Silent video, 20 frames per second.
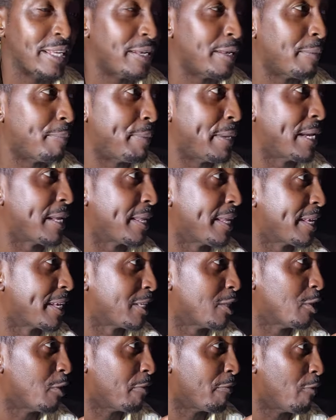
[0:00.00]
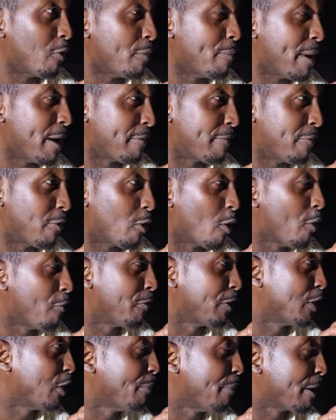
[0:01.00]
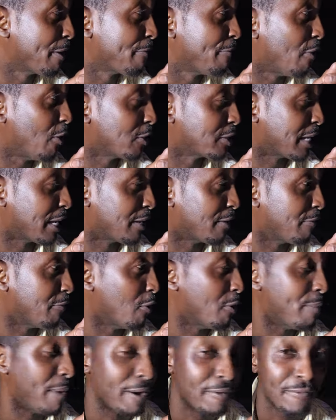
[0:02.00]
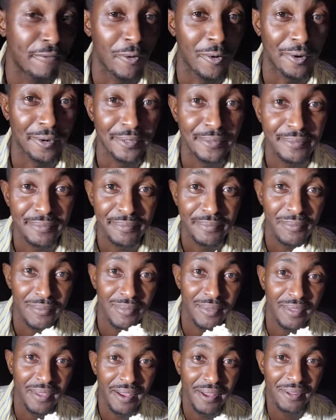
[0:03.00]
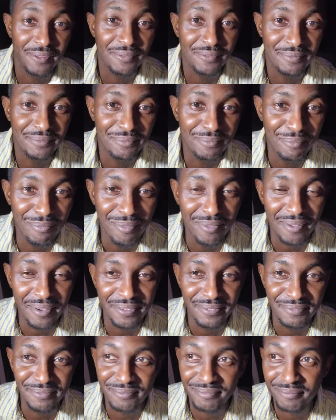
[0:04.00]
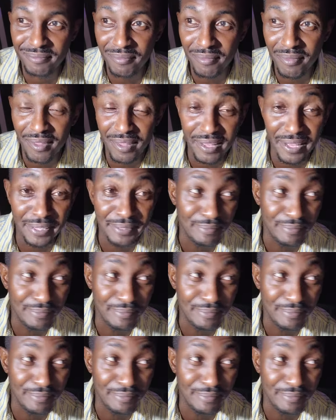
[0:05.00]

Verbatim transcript: in a pink lake and do the four by four. Hopefully nobody falls out in the four by four. If they do, they be all right. It's Uh, Africa. blah, blah, blah. Yeah.